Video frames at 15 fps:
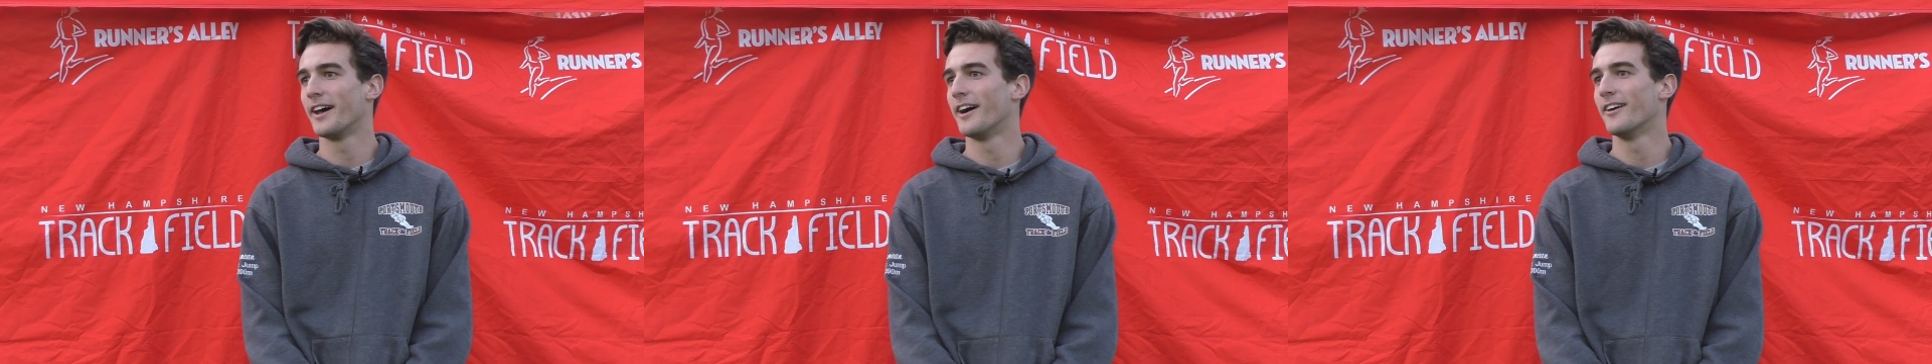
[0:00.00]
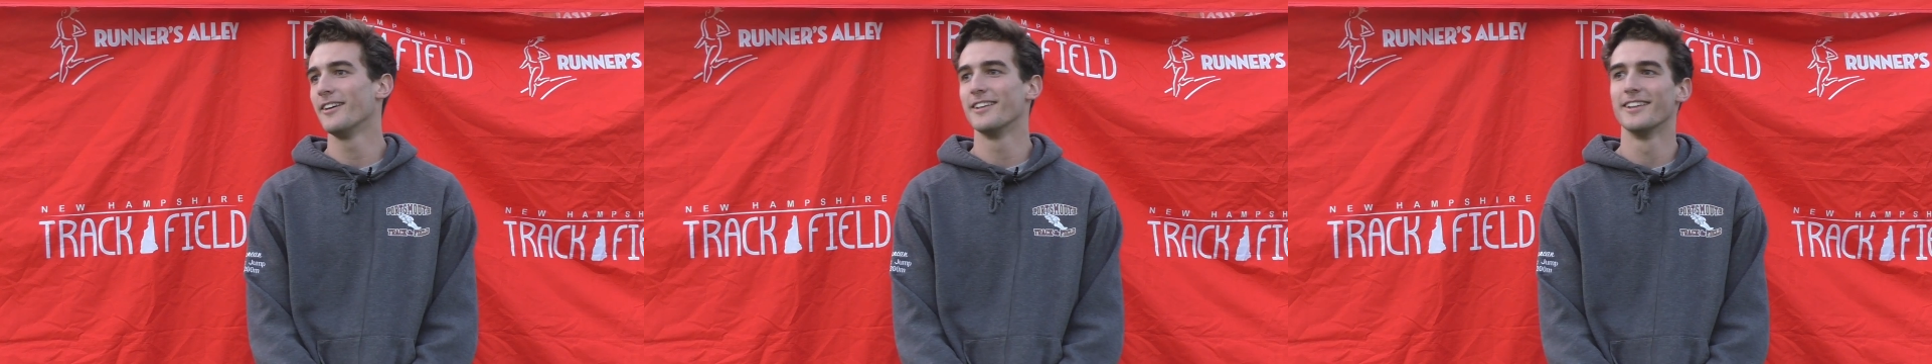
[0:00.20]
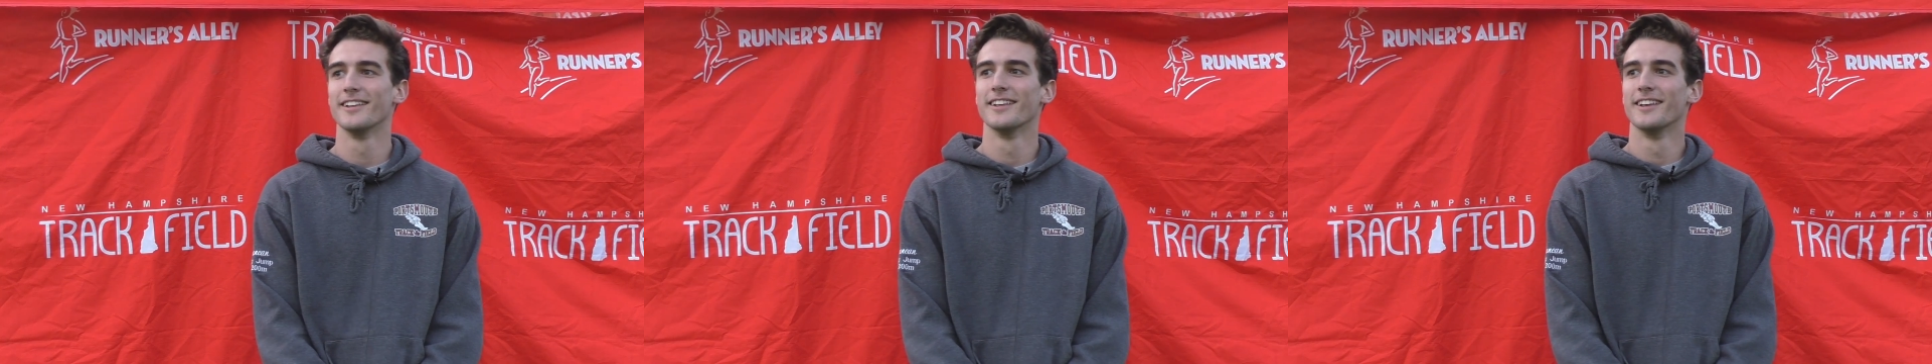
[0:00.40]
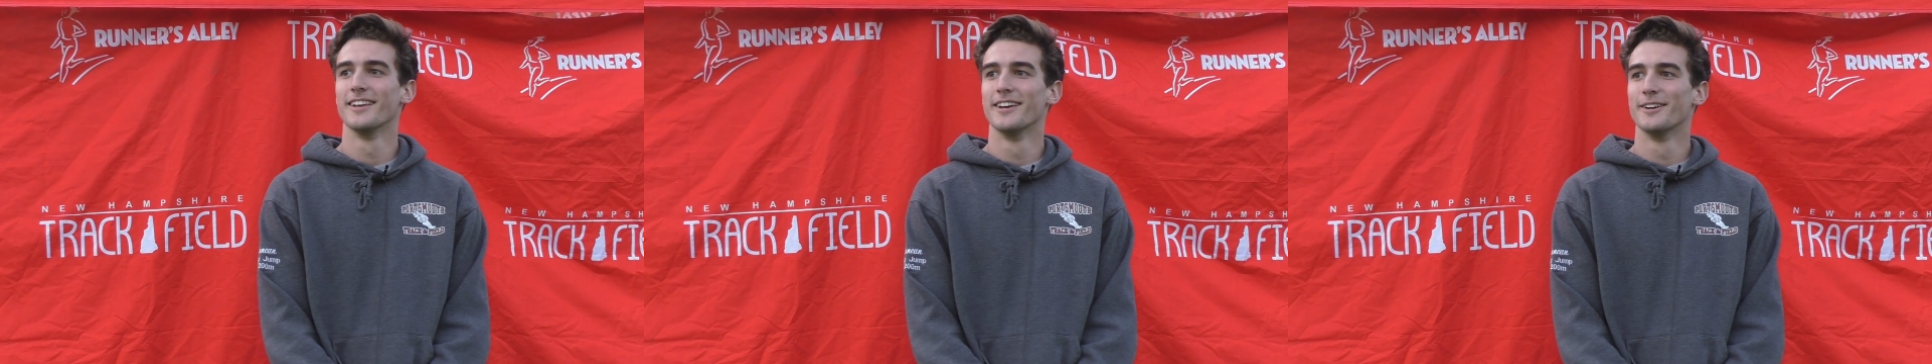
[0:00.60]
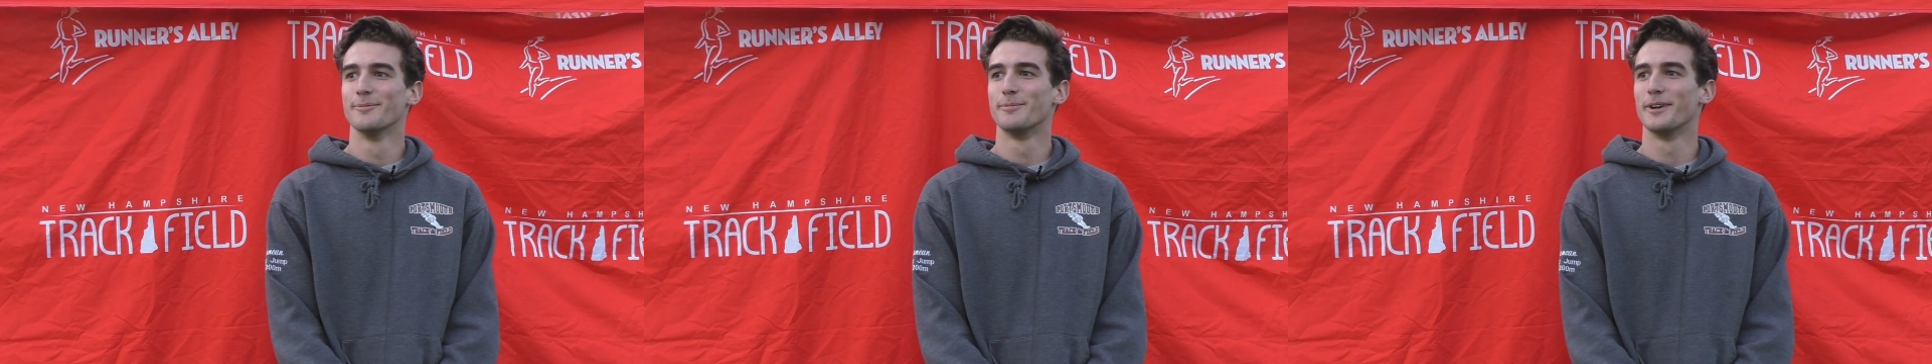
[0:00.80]
out,
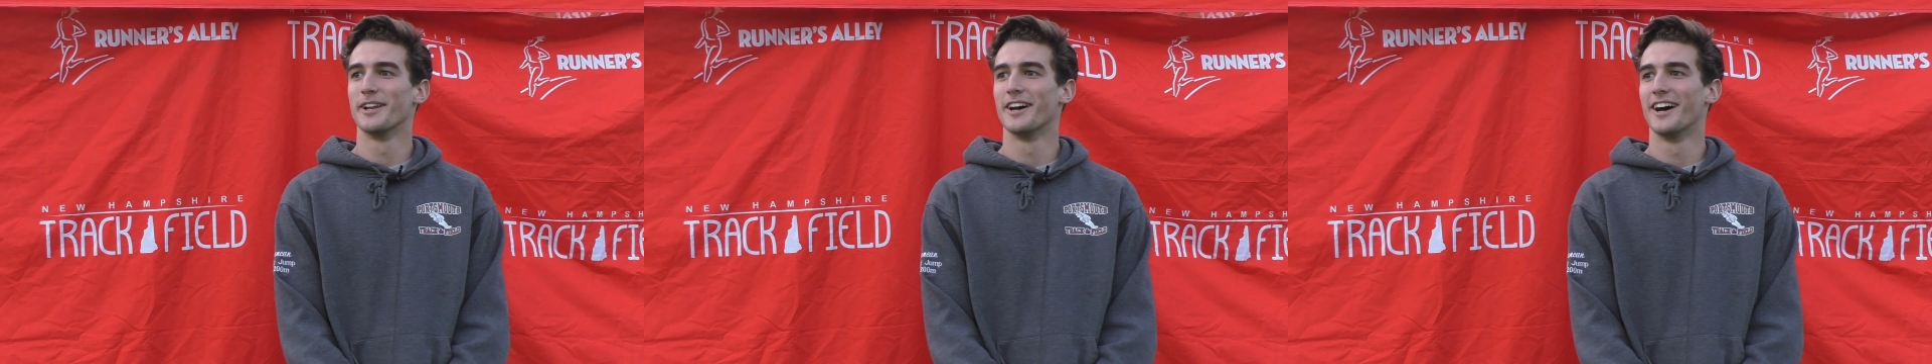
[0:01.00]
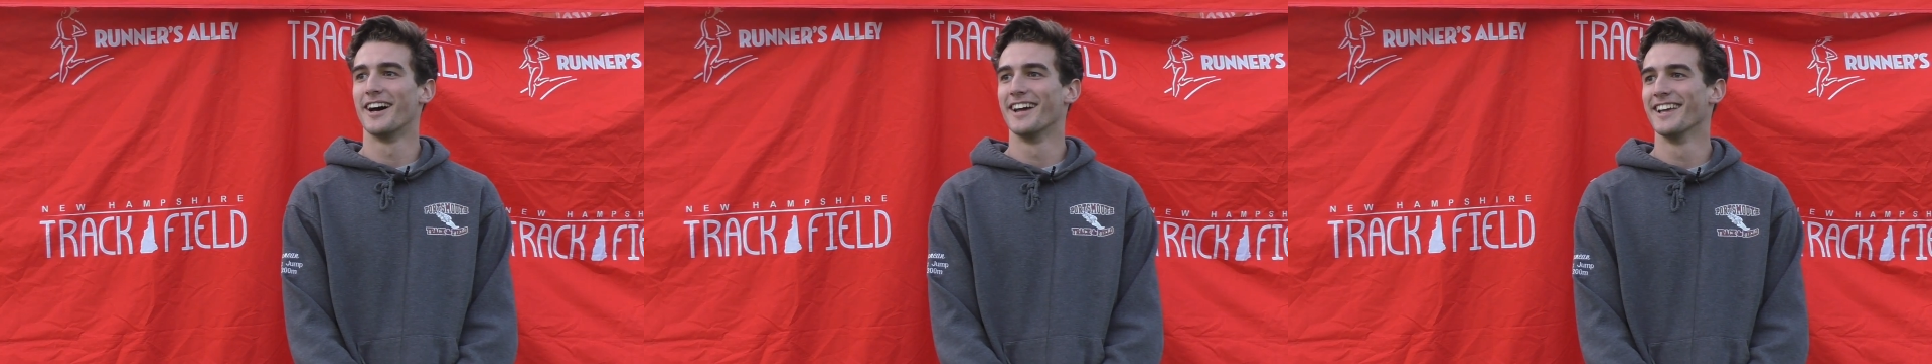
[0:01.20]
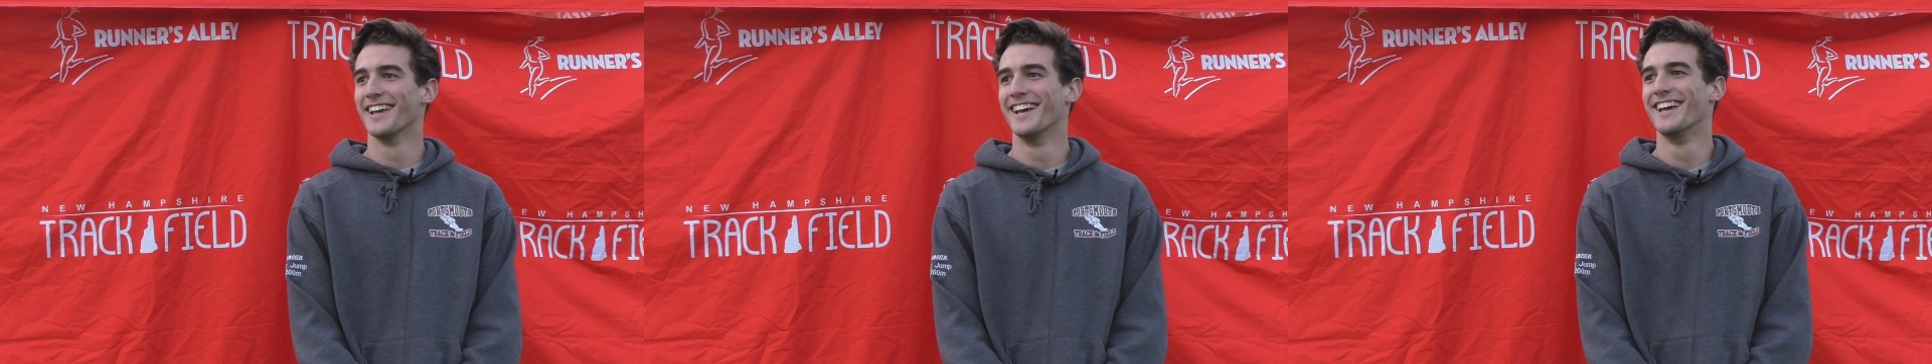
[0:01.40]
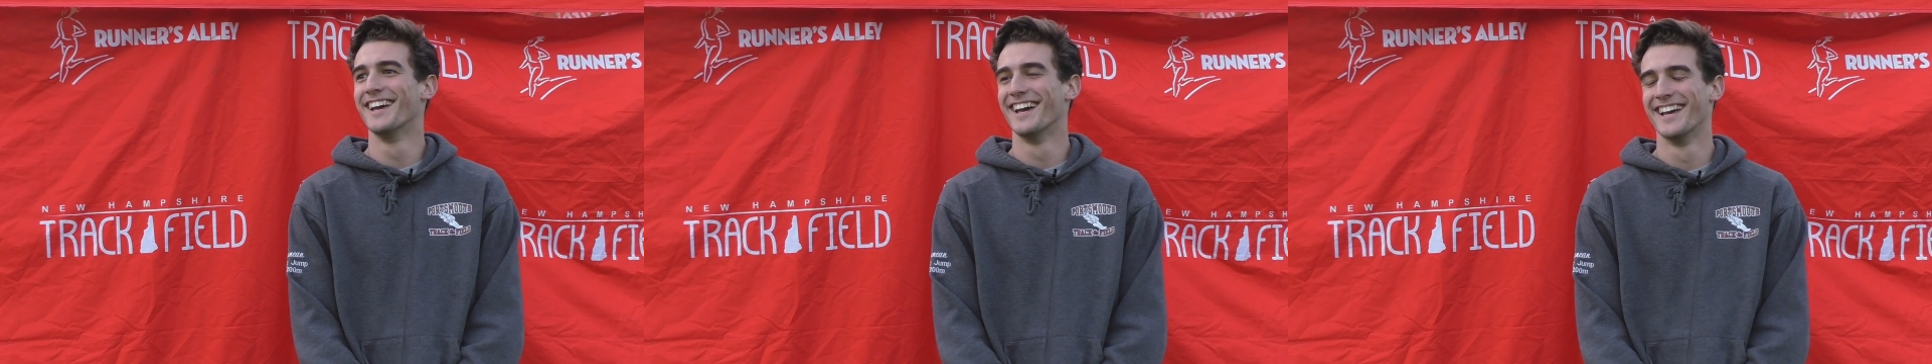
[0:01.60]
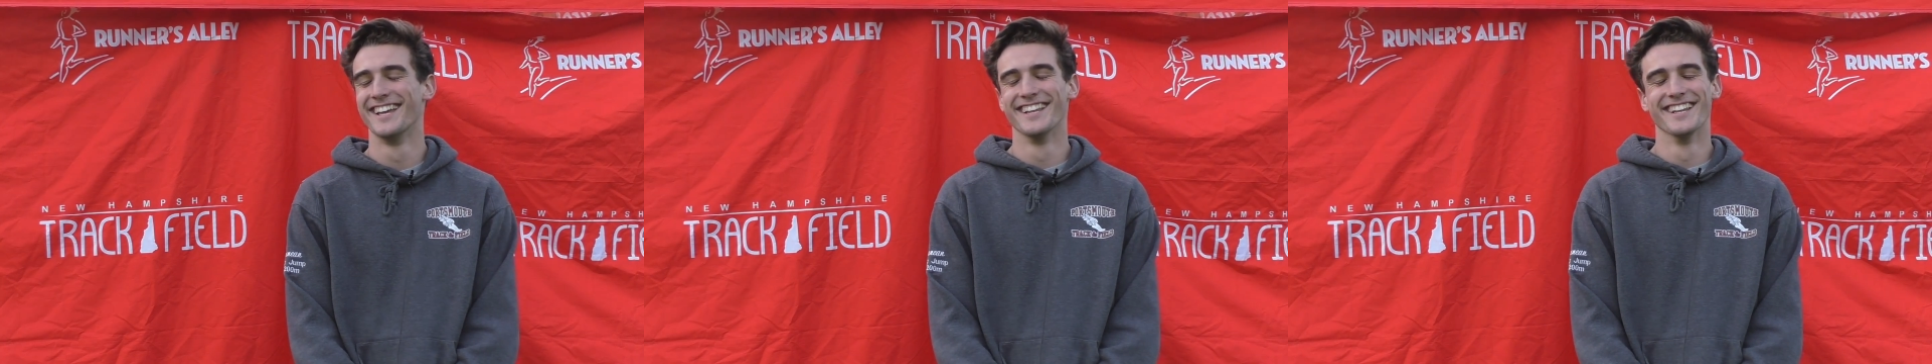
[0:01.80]
but
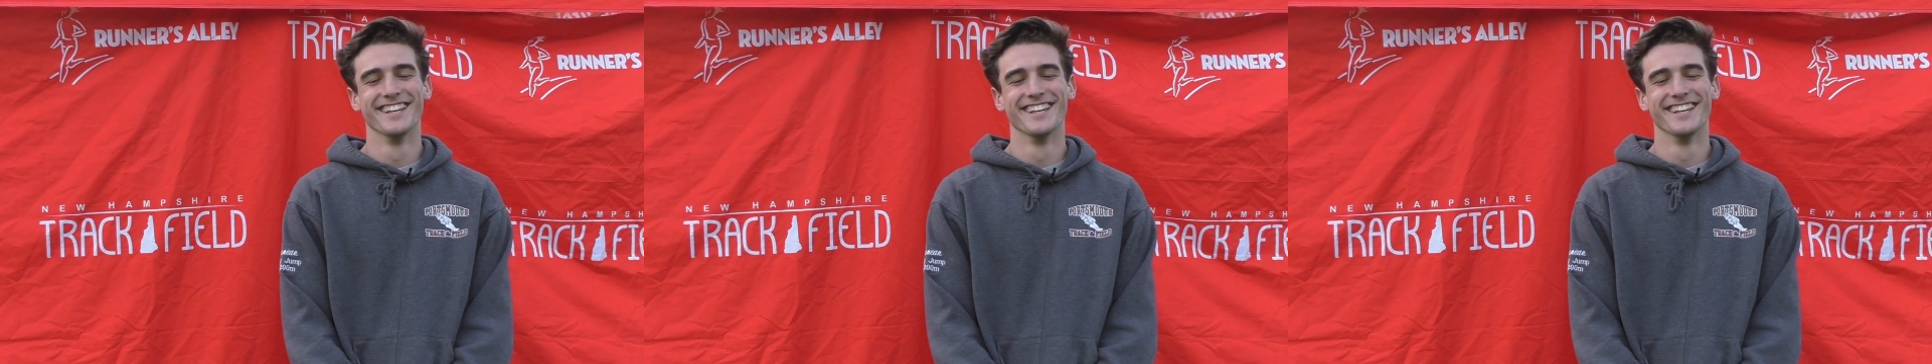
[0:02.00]
uh,